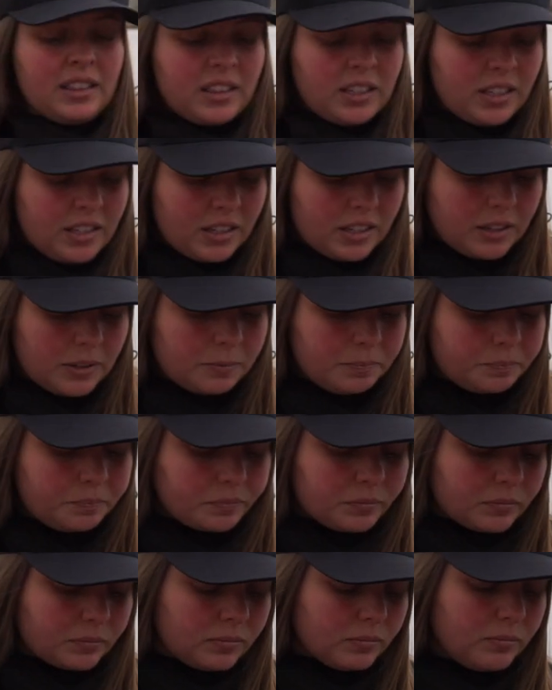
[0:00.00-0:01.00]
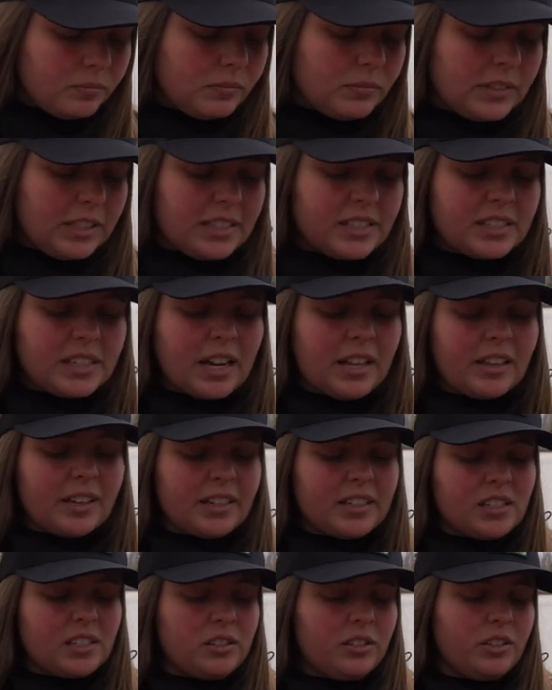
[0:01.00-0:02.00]
think it's got, like,
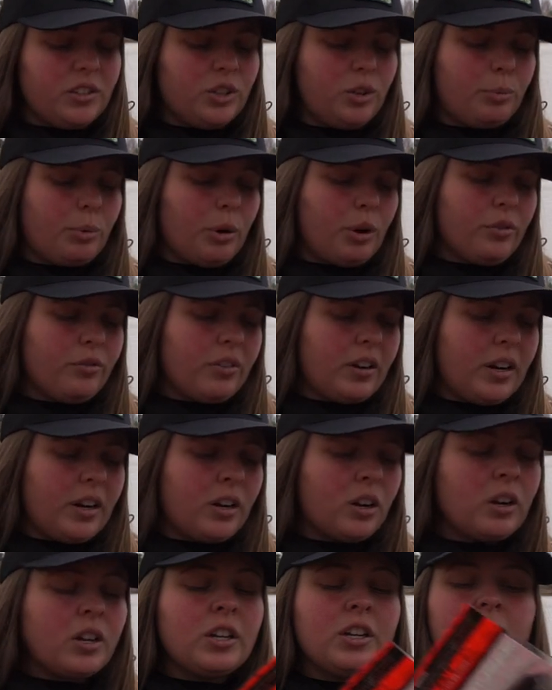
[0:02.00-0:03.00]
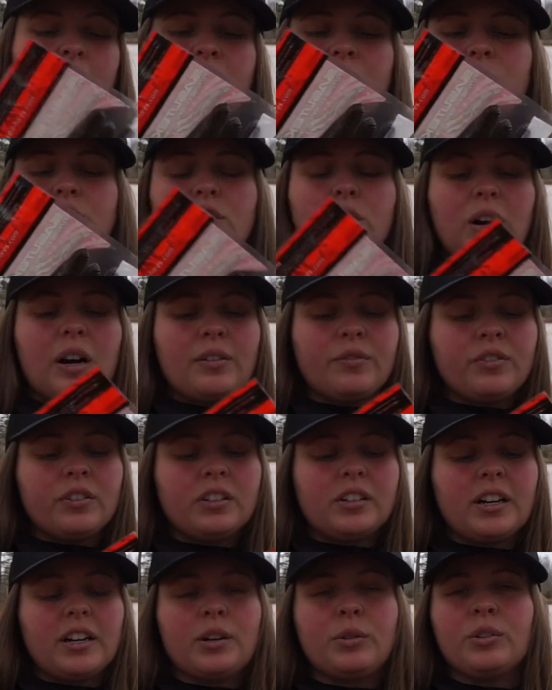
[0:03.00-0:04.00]
a slender profile. So, I feel
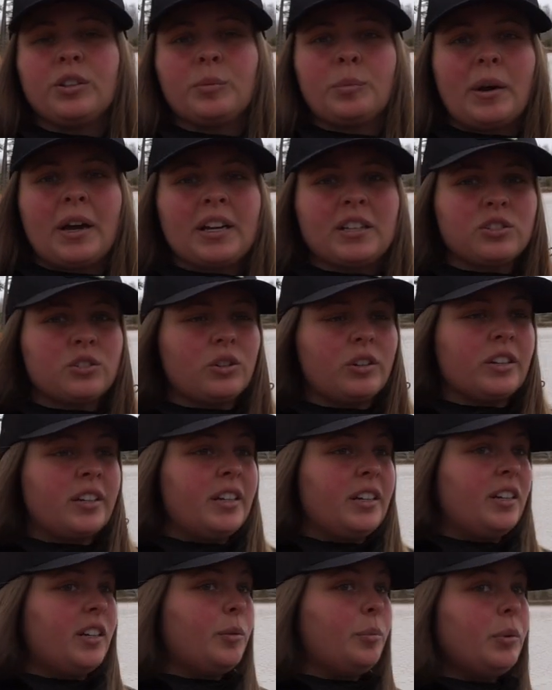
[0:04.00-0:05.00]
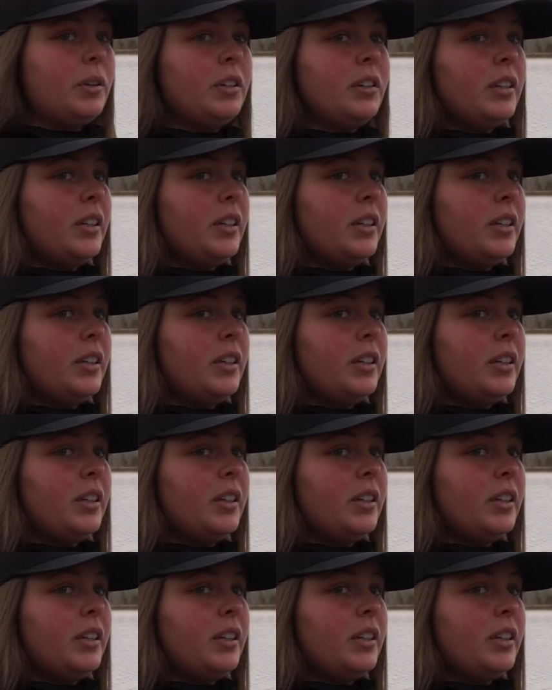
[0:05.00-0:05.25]
like when the bass start getting up in